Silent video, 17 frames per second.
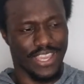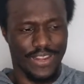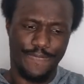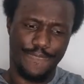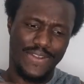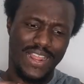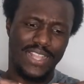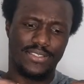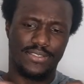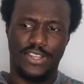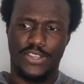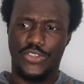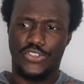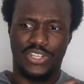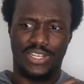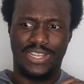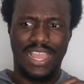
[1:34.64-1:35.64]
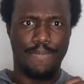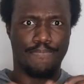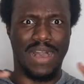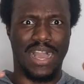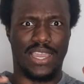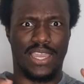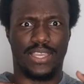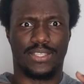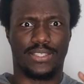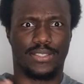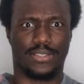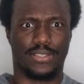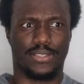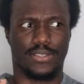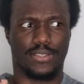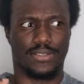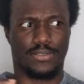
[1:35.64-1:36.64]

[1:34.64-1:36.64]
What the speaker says: In France, they're usually like baguettes,